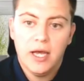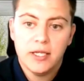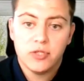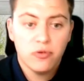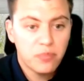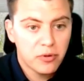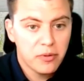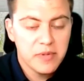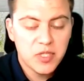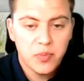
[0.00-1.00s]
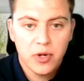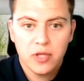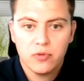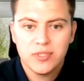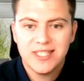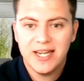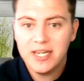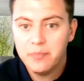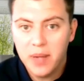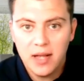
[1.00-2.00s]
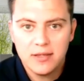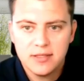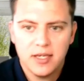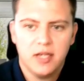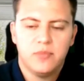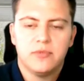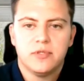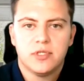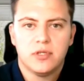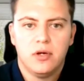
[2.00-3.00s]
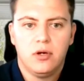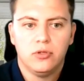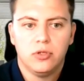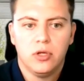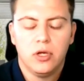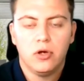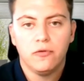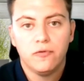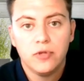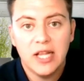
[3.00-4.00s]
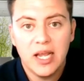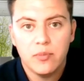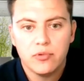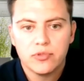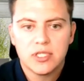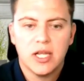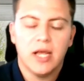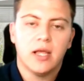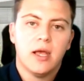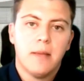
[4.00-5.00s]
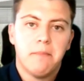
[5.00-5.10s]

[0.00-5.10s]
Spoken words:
So you've probably spotted those tiny PAL statements on food labels like